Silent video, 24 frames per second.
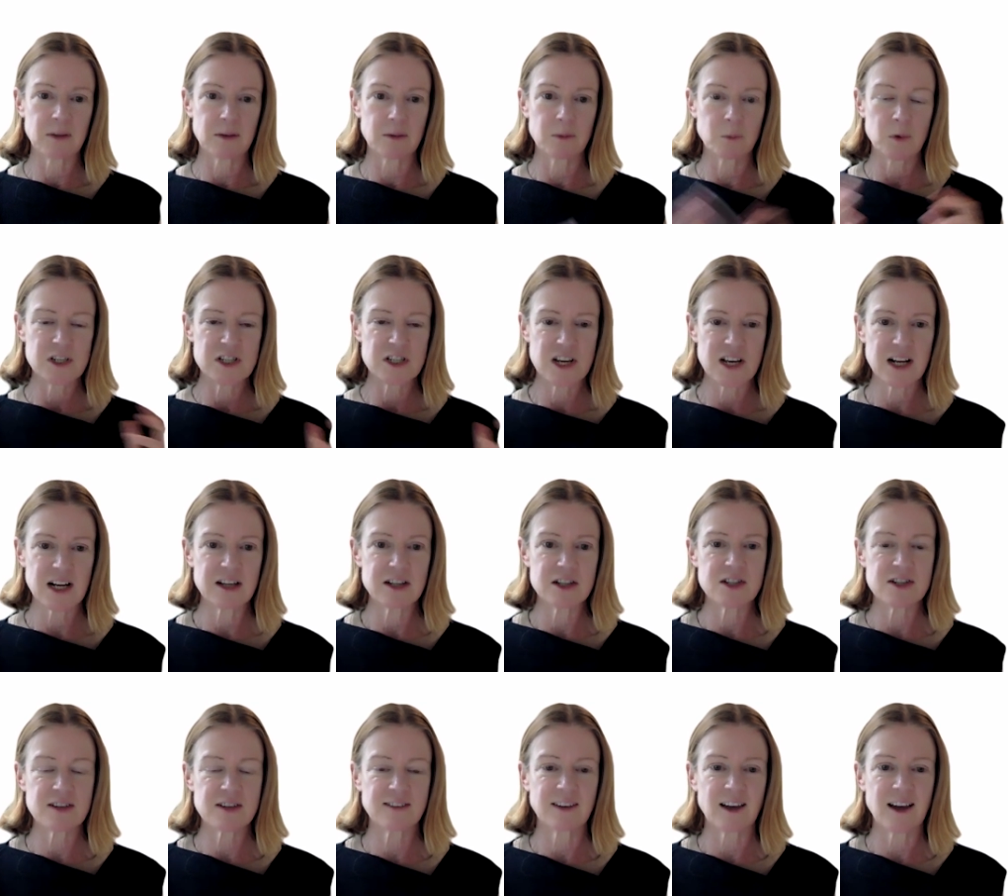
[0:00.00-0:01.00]
we
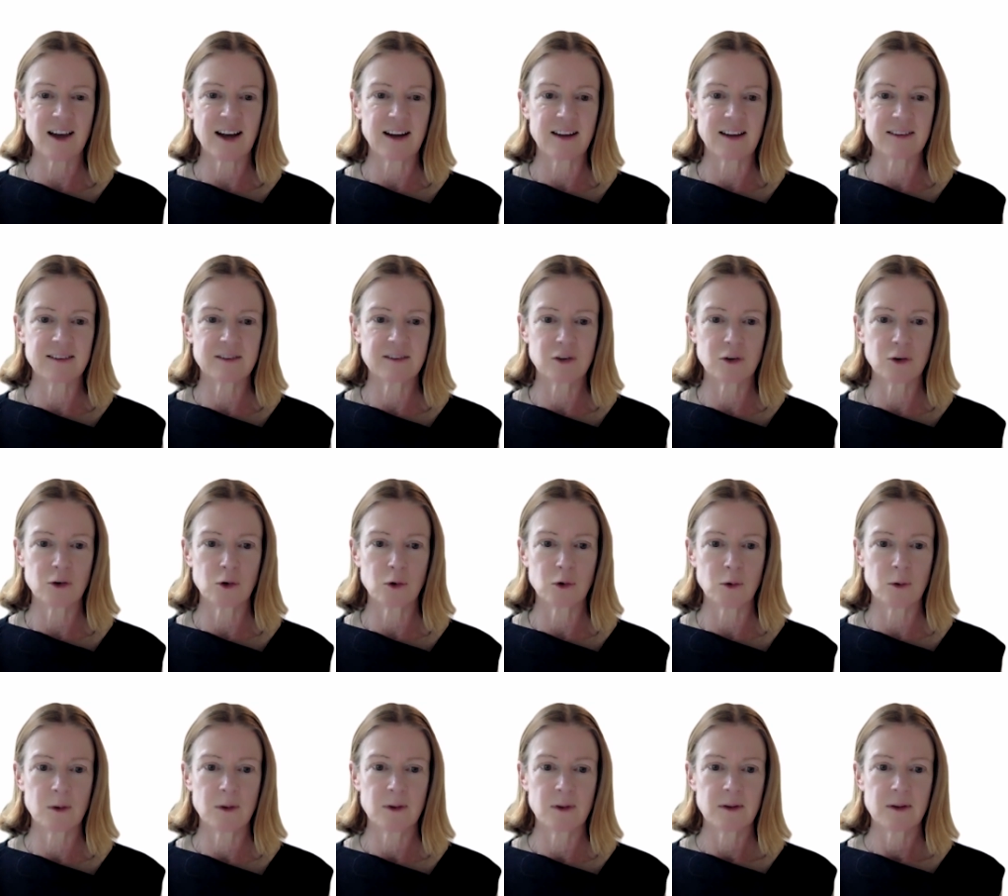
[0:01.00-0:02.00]
challenged designers
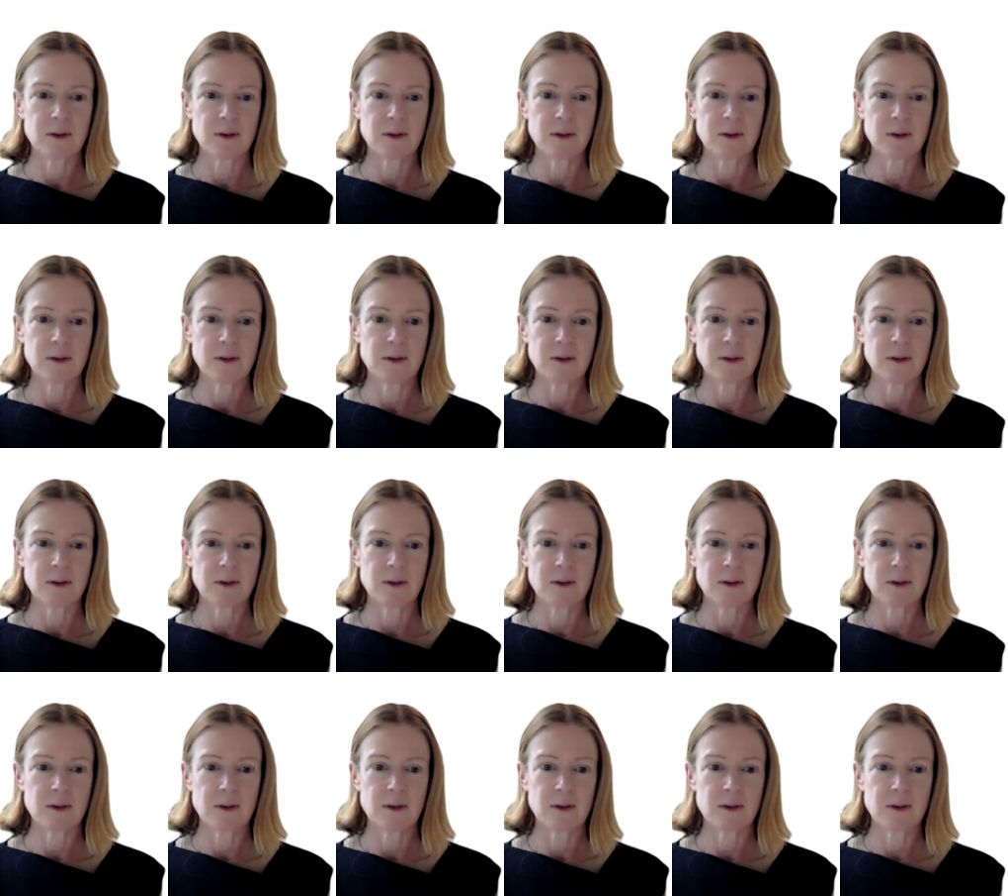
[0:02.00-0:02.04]
to